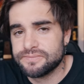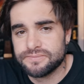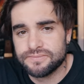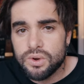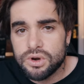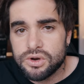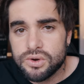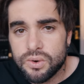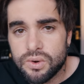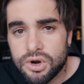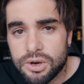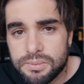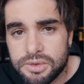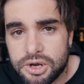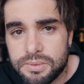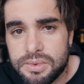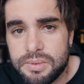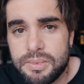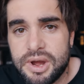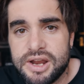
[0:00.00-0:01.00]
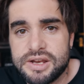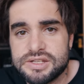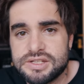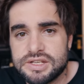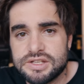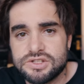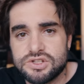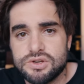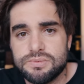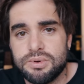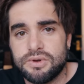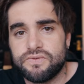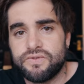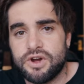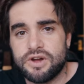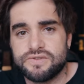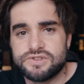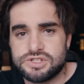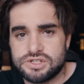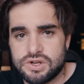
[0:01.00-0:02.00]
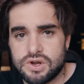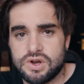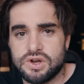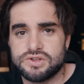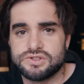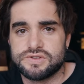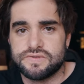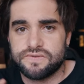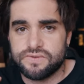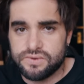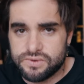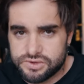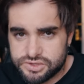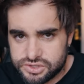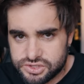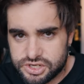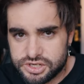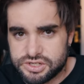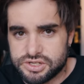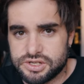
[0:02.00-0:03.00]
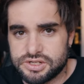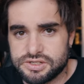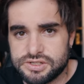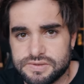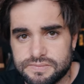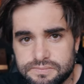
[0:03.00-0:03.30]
All in all, I'm going to be minusing 2.5 stars for restrictions,